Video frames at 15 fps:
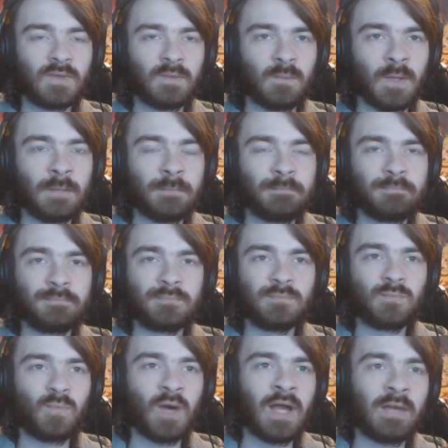What?
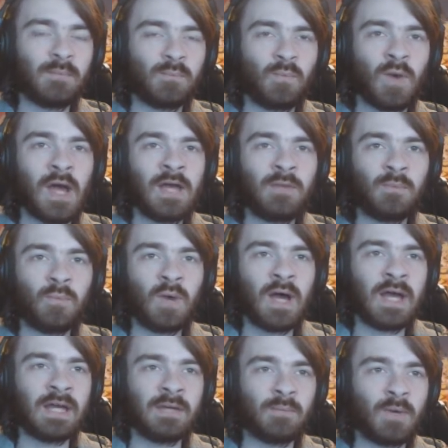Why? Why?
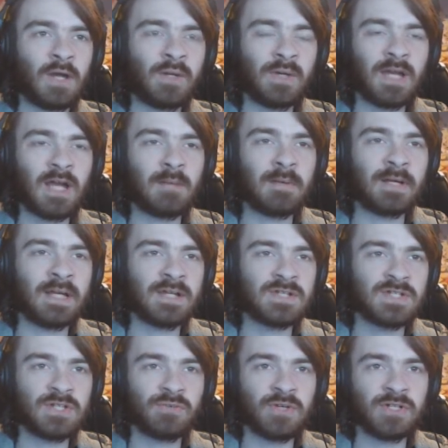Why? Why do I care about getting to
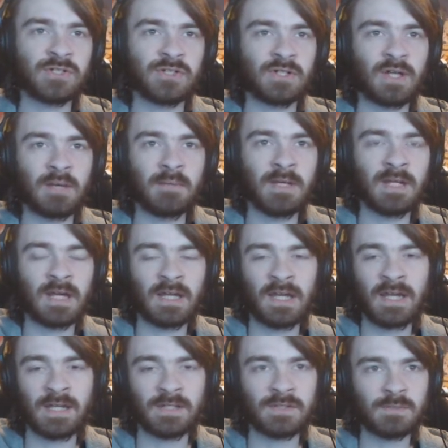see the region? I mean, I
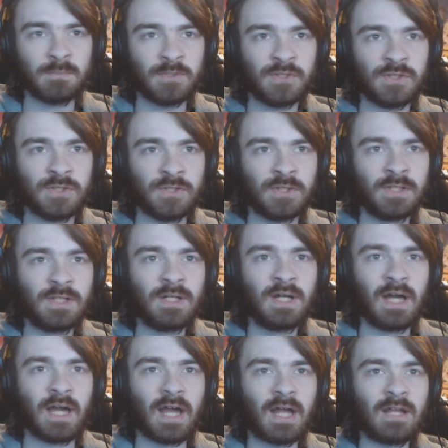guess, but sure.
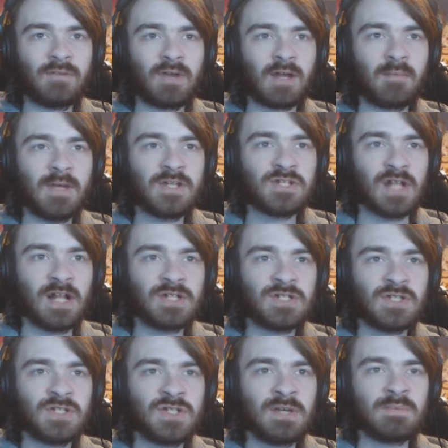I highly recommend
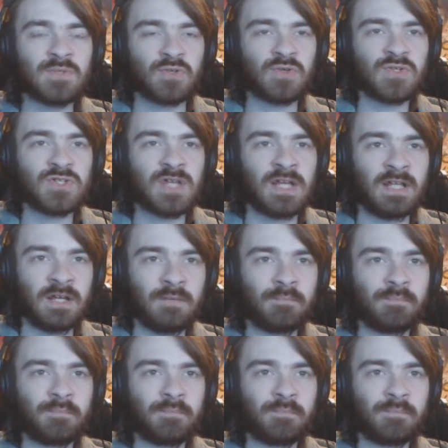challenging the gyms across Sailor.